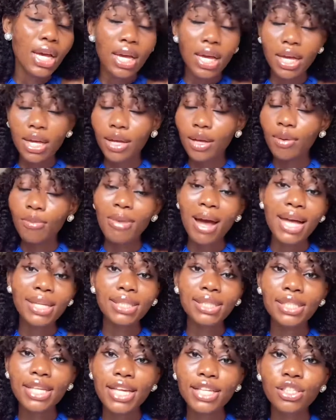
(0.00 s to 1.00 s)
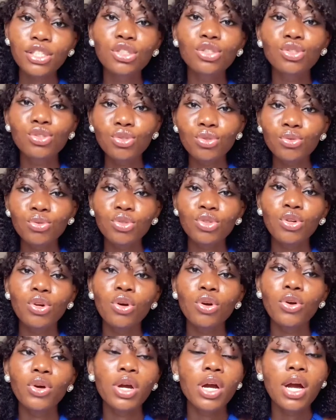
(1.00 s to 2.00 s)
um, access to
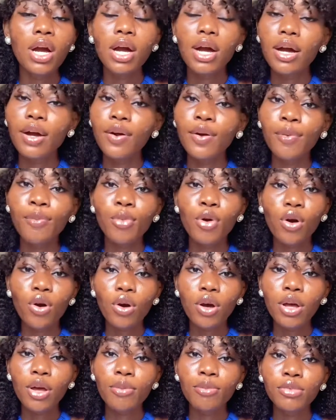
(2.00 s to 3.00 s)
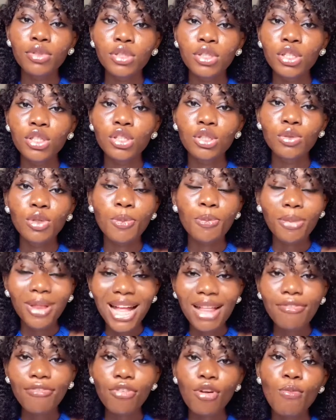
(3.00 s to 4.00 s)
your um, um, the, the
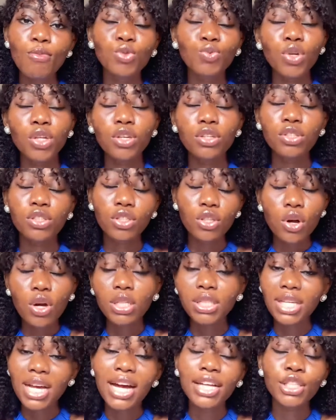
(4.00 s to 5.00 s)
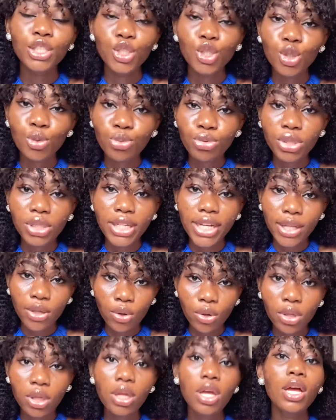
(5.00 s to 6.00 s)
platforms where your songs are distributed
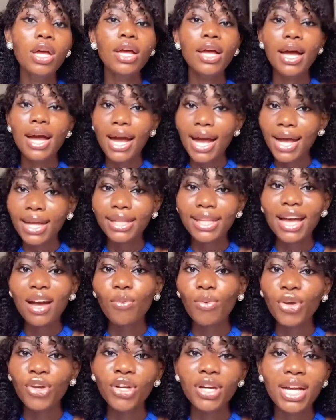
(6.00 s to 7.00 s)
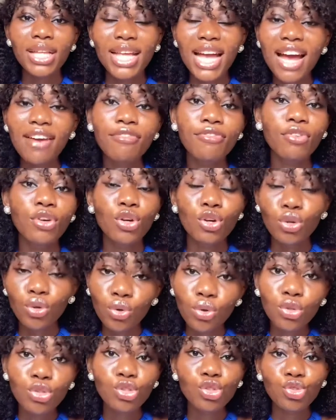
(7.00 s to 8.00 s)
on and that way you can have
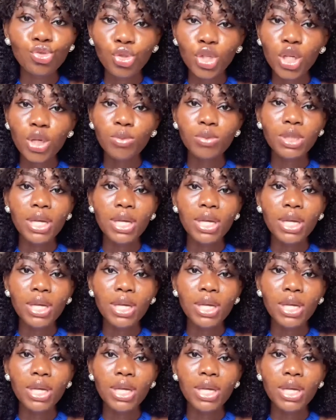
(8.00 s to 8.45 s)
good streams